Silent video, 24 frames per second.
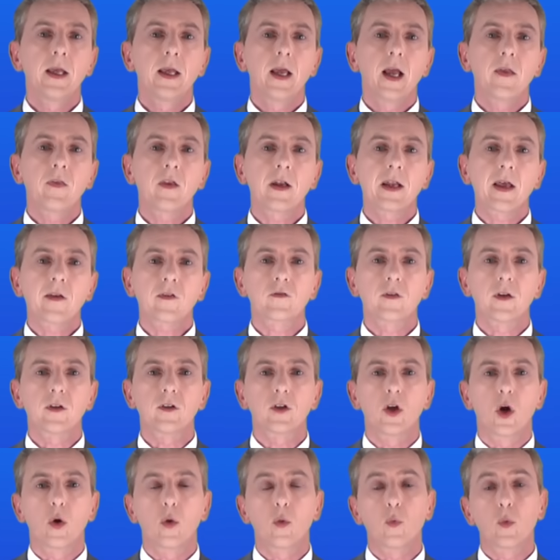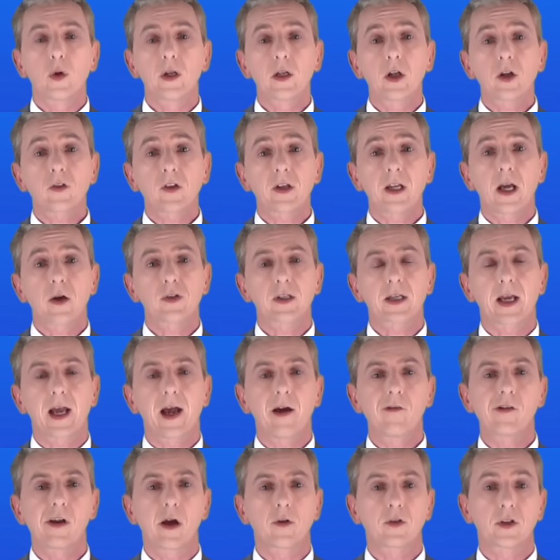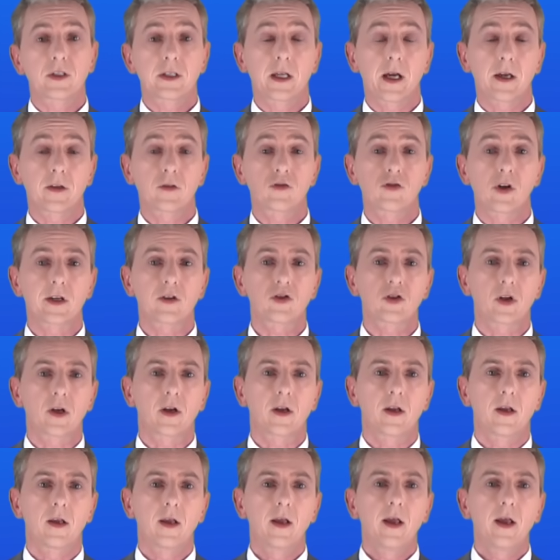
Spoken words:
In the last video, we looked at how to carry out a titration.